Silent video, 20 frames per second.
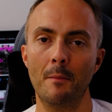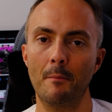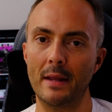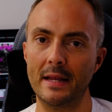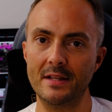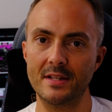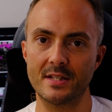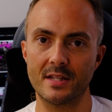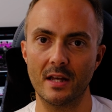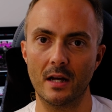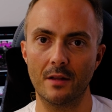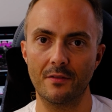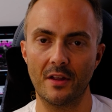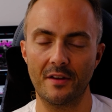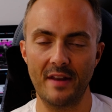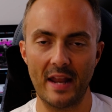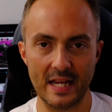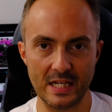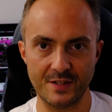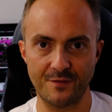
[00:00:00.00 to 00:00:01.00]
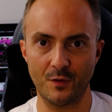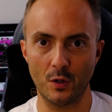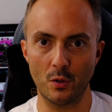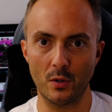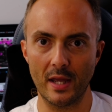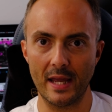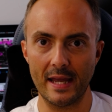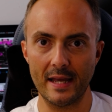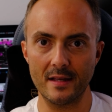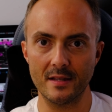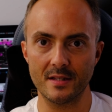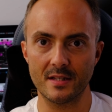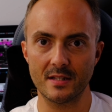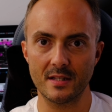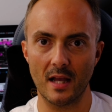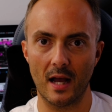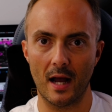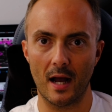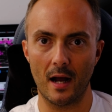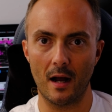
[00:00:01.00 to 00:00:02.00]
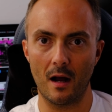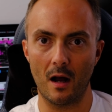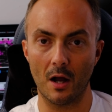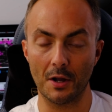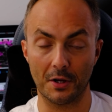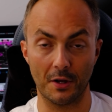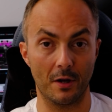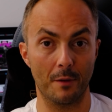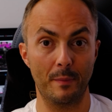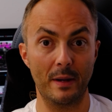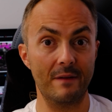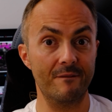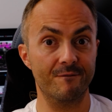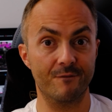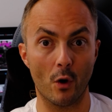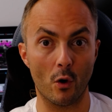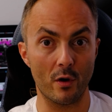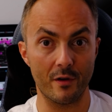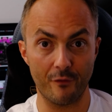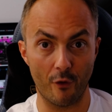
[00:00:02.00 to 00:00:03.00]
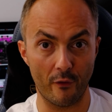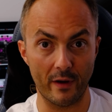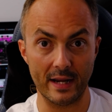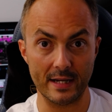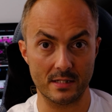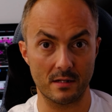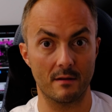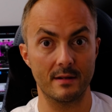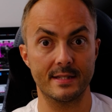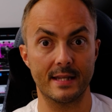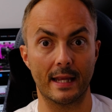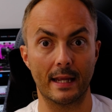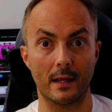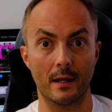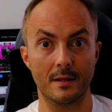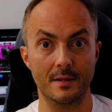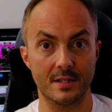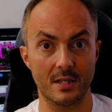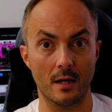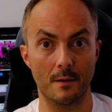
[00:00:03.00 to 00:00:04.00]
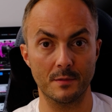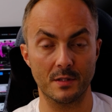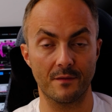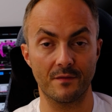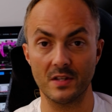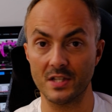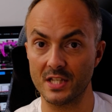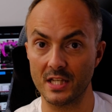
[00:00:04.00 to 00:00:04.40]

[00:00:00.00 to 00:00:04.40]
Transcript: means that the next few years are going to be very, very exciting in terms of the